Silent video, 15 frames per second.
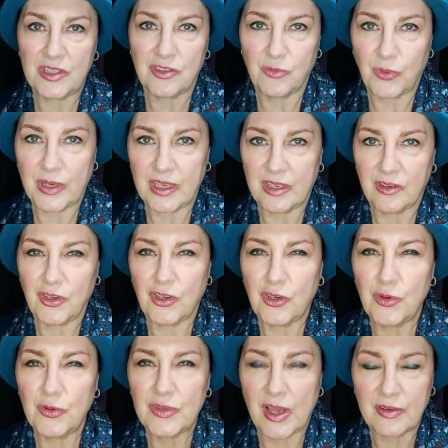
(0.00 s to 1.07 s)
we
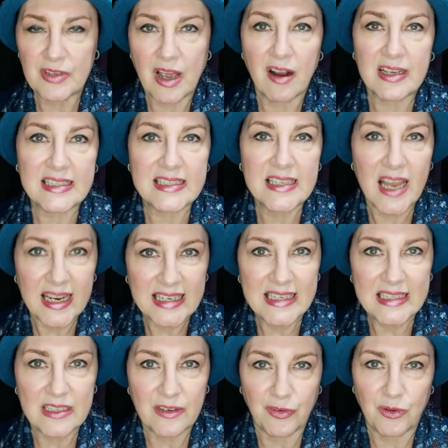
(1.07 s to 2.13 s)
use our tongue a
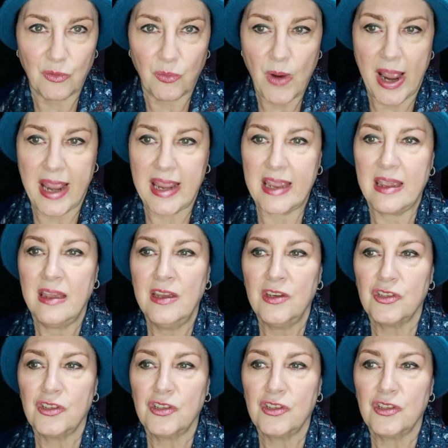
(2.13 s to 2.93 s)
slightly different way